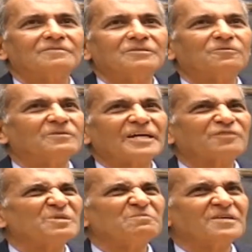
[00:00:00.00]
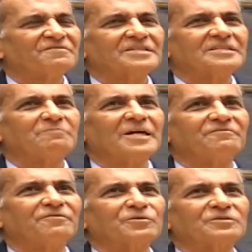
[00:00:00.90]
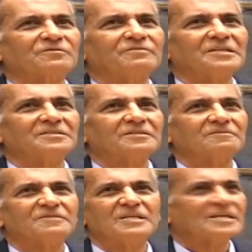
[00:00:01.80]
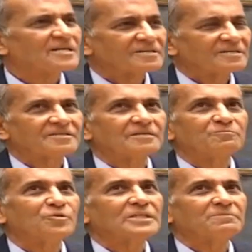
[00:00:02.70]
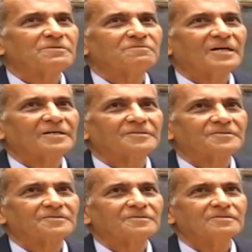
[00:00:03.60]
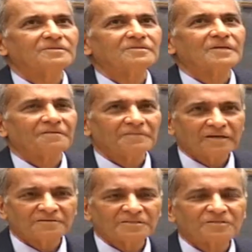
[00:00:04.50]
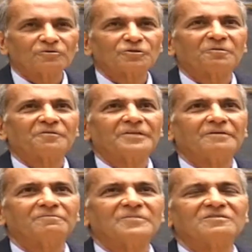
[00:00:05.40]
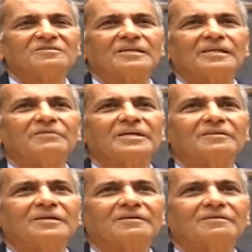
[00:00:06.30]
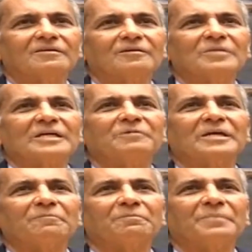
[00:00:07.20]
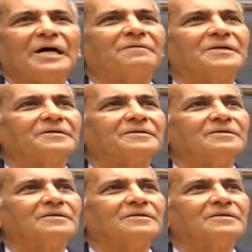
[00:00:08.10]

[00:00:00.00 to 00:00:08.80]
We don't like to be buffeted by forces of nature. We harness them, put them in wires, and then sit on top of them. This is a living thing, becoming empowered.